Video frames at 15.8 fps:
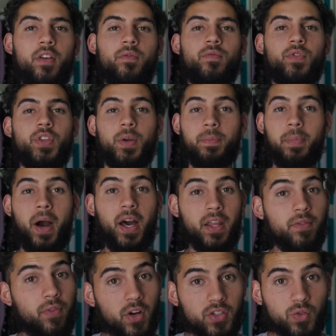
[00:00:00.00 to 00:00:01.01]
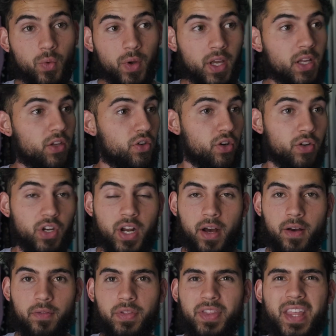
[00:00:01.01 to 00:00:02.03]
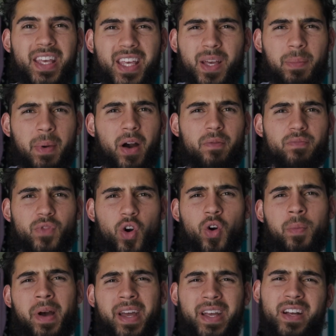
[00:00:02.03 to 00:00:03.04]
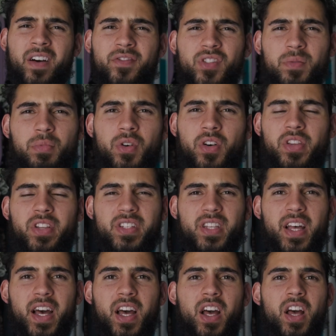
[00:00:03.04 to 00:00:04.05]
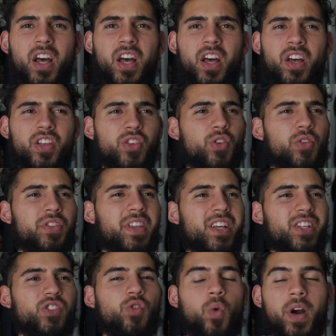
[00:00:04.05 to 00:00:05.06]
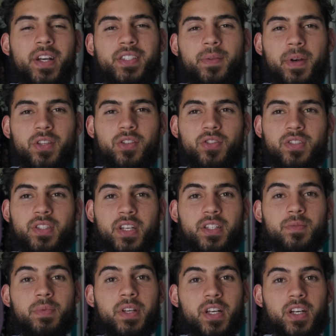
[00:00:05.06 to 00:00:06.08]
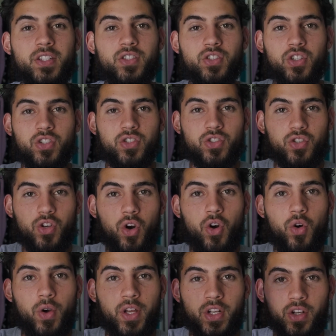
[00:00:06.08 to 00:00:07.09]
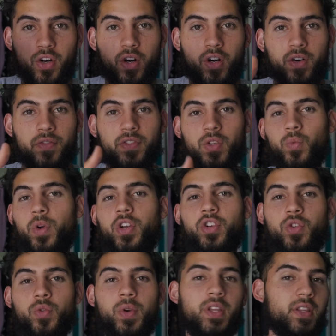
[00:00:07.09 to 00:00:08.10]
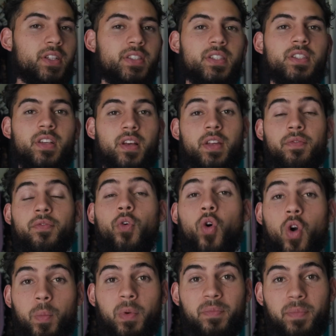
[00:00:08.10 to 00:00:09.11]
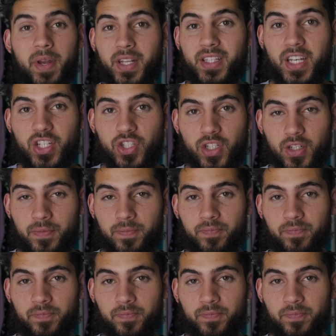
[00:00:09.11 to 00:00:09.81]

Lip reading: Your body falls away. You're not thinking about, oh, am I comfortable or this or that. You don't think twice about those things because you're so engulfed in what you're doing. This is a form of meditation.